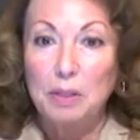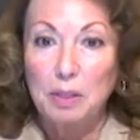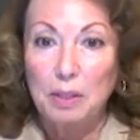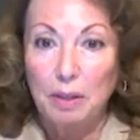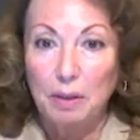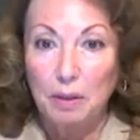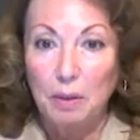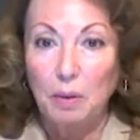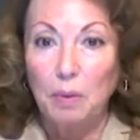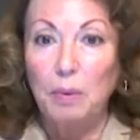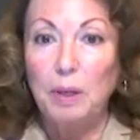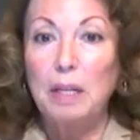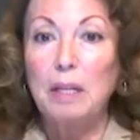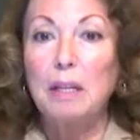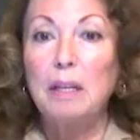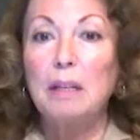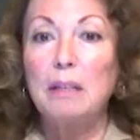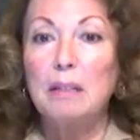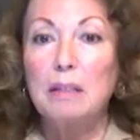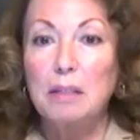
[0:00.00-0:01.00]
the
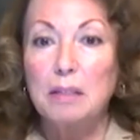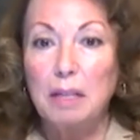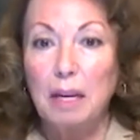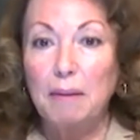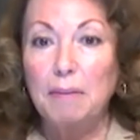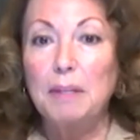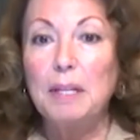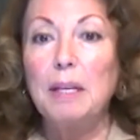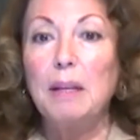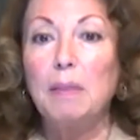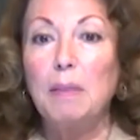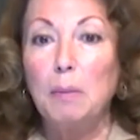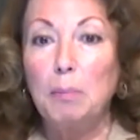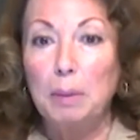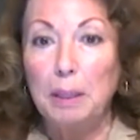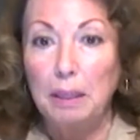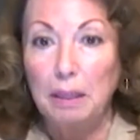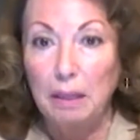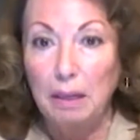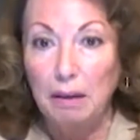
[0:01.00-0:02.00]
security and the safety and the
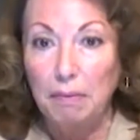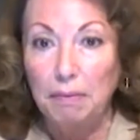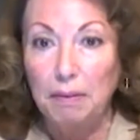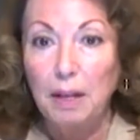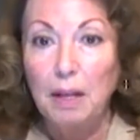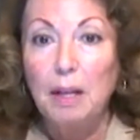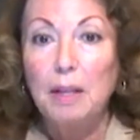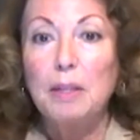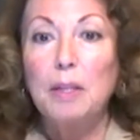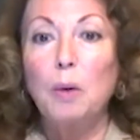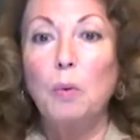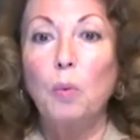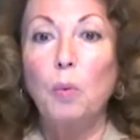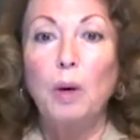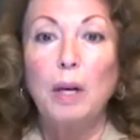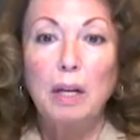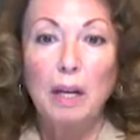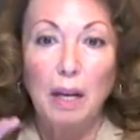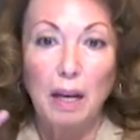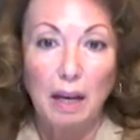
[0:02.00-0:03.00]
belief that
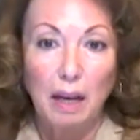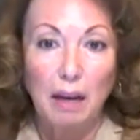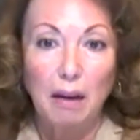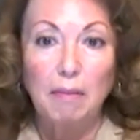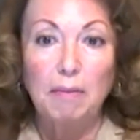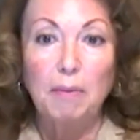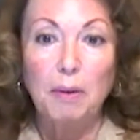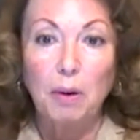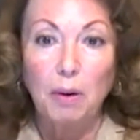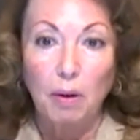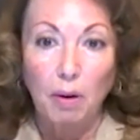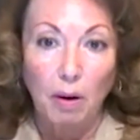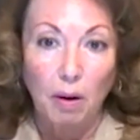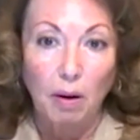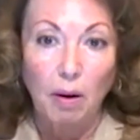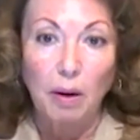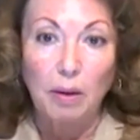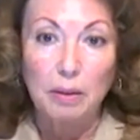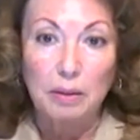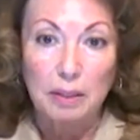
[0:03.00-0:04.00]
whatever
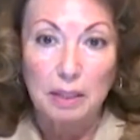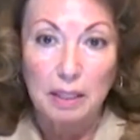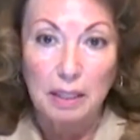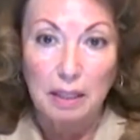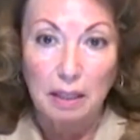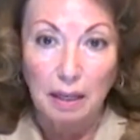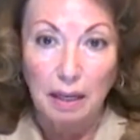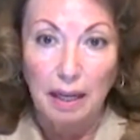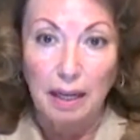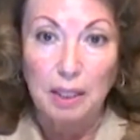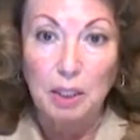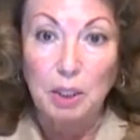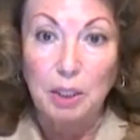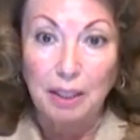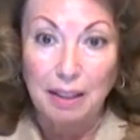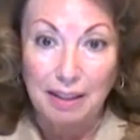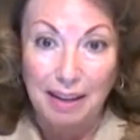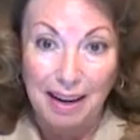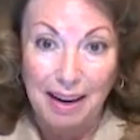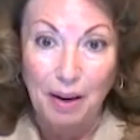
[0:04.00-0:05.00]
are the
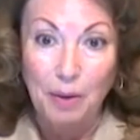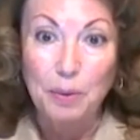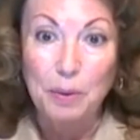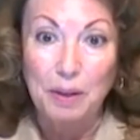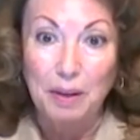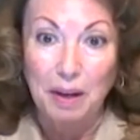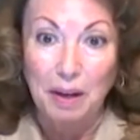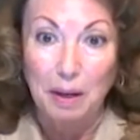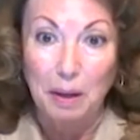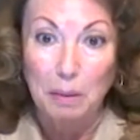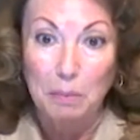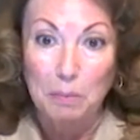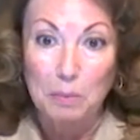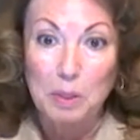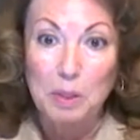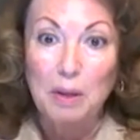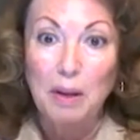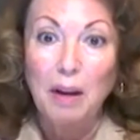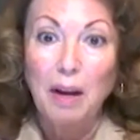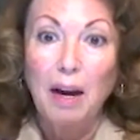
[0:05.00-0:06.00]
election
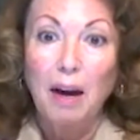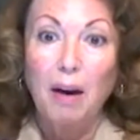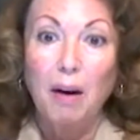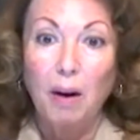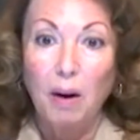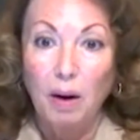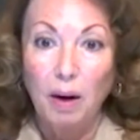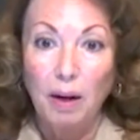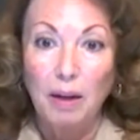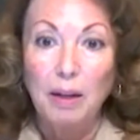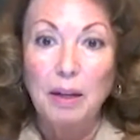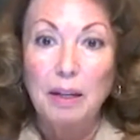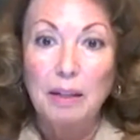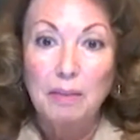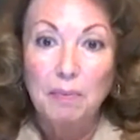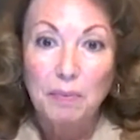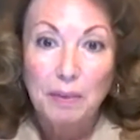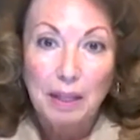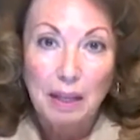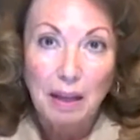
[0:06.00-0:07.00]
outcomes are
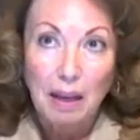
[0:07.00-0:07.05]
